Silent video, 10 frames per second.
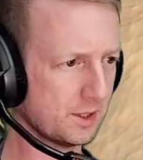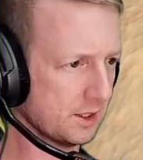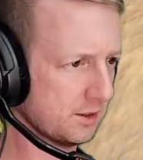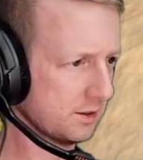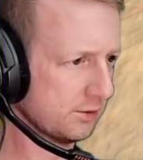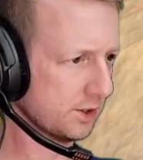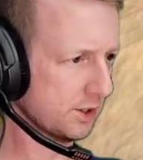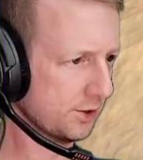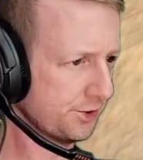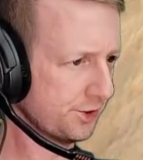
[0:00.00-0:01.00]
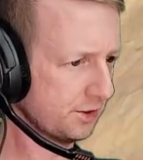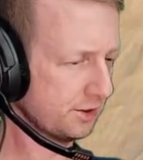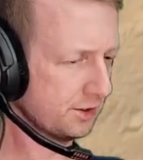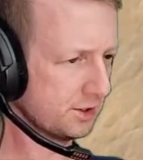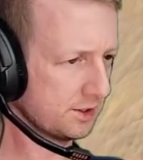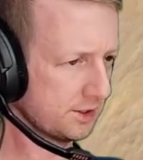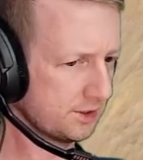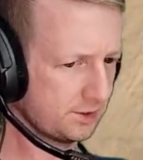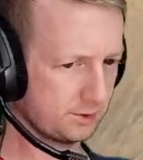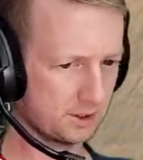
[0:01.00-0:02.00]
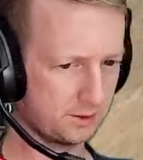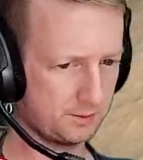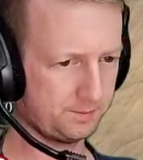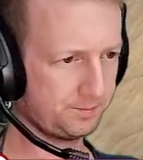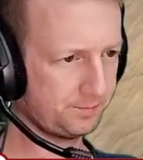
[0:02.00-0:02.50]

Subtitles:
have I lost you? No, you're still going.